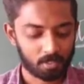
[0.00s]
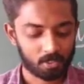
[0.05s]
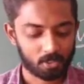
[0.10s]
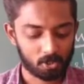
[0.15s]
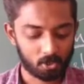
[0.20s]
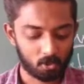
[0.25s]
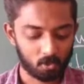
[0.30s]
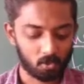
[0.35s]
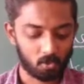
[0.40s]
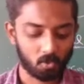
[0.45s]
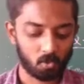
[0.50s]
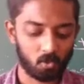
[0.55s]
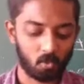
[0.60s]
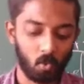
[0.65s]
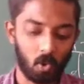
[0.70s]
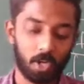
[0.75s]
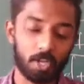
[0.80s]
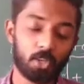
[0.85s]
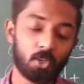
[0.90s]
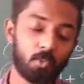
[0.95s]
So
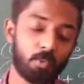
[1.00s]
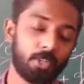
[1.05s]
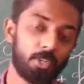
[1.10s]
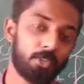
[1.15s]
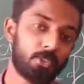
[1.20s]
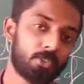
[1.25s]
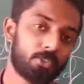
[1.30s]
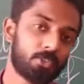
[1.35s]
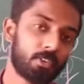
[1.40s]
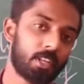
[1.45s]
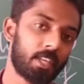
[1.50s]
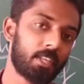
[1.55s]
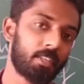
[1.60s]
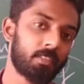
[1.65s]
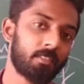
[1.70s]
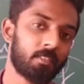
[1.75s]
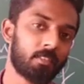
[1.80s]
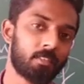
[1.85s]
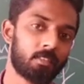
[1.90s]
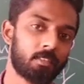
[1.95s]
why do we use
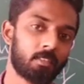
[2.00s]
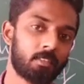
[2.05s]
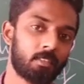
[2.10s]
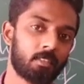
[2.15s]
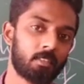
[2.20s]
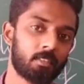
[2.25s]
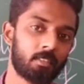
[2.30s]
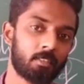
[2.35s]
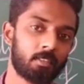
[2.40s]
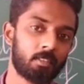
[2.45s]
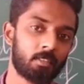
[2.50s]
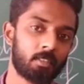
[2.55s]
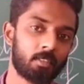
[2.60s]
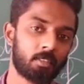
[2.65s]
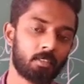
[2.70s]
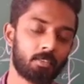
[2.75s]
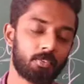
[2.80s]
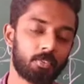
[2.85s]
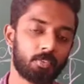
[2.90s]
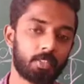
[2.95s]
train?
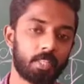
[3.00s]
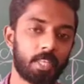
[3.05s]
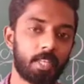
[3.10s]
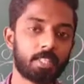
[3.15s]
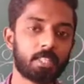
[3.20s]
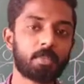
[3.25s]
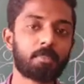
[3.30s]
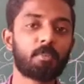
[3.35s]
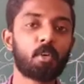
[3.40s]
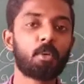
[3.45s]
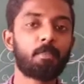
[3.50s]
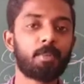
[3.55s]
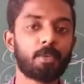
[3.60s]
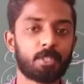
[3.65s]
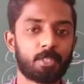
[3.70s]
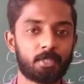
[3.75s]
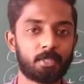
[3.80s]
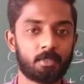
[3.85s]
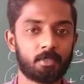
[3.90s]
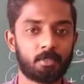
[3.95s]
That is the
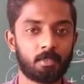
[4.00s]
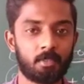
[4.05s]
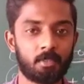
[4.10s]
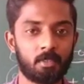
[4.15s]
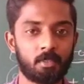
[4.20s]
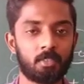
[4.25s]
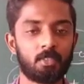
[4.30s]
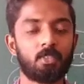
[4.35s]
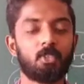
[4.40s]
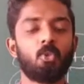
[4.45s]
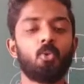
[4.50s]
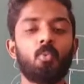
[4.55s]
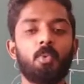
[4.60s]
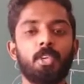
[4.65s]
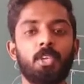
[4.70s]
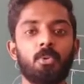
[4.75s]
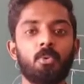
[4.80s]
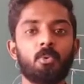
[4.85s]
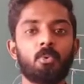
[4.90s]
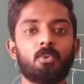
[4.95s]
purpose. So we
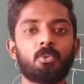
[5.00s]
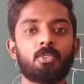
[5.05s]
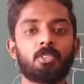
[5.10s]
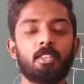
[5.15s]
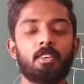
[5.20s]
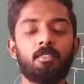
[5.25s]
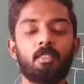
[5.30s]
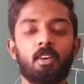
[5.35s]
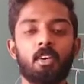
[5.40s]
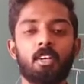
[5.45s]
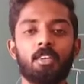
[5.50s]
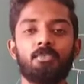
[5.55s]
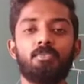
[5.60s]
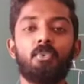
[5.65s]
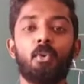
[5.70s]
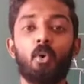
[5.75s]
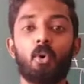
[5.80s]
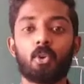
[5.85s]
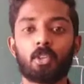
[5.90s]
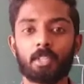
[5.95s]
use the word
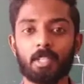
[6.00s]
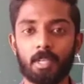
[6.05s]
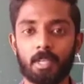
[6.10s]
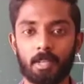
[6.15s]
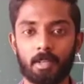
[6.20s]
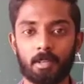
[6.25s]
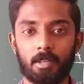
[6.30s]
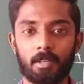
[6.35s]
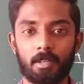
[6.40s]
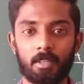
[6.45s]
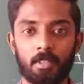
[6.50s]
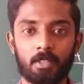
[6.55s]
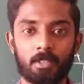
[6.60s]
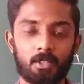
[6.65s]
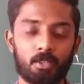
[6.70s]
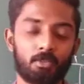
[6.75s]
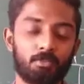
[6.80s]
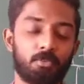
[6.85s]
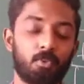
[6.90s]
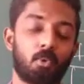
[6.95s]
for there.
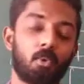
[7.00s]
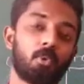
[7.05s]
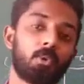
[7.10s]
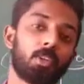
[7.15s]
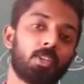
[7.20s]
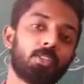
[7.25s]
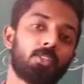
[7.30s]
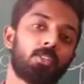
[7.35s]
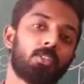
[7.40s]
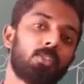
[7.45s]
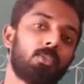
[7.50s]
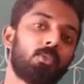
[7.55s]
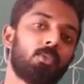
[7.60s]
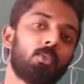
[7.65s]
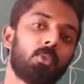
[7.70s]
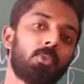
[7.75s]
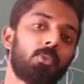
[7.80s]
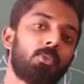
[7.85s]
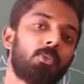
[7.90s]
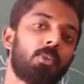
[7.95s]
So for is
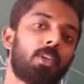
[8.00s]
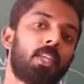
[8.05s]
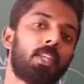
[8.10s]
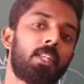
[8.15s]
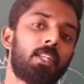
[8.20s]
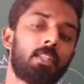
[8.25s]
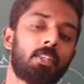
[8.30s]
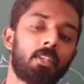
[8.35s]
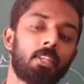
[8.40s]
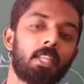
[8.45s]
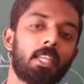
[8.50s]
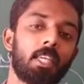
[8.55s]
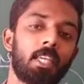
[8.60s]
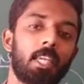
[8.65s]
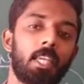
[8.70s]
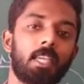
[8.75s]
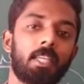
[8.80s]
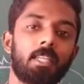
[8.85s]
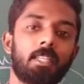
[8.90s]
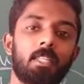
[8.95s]
used to
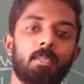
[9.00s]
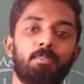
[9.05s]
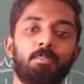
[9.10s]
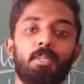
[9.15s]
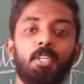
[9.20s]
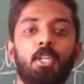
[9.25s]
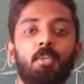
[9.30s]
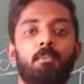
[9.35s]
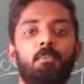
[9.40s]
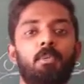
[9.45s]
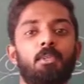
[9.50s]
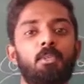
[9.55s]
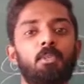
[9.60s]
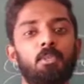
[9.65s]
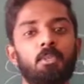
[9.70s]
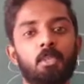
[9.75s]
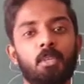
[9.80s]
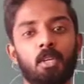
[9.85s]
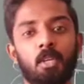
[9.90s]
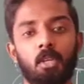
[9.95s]
indicate the
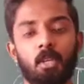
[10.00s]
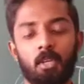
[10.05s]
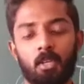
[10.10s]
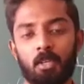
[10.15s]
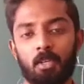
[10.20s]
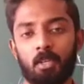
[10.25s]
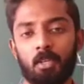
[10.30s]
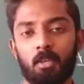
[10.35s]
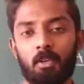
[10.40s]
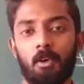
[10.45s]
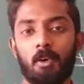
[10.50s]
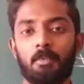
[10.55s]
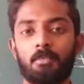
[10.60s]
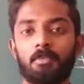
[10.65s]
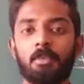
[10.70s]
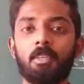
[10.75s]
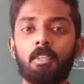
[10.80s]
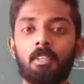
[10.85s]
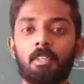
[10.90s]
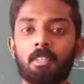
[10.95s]
purpose of